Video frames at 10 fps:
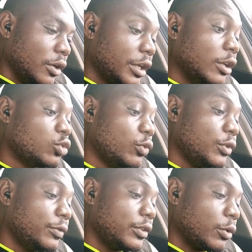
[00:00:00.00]
Okay,
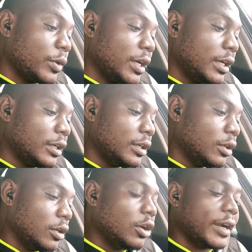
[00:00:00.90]
250. Okay, yeah.
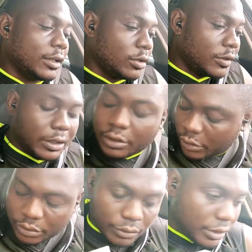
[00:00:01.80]
All right. Oh,
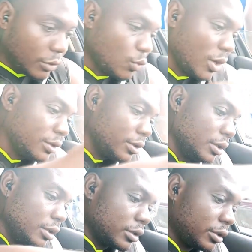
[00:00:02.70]
okay.
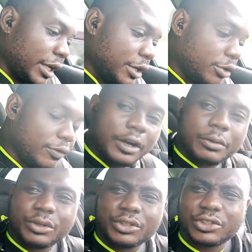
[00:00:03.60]
Thank you very
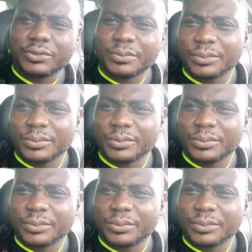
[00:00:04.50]
much.